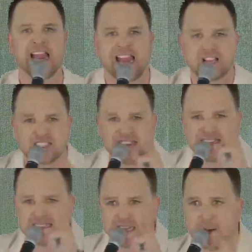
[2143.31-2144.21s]
He just
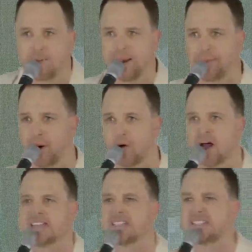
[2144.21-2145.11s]
needs some people
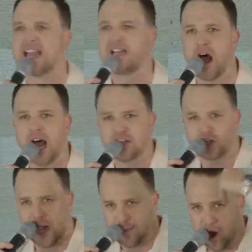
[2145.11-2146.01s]
to say, God, you're
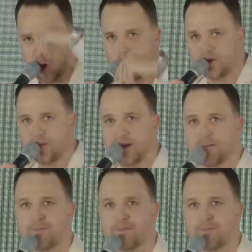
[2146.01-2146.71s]
coming home with me.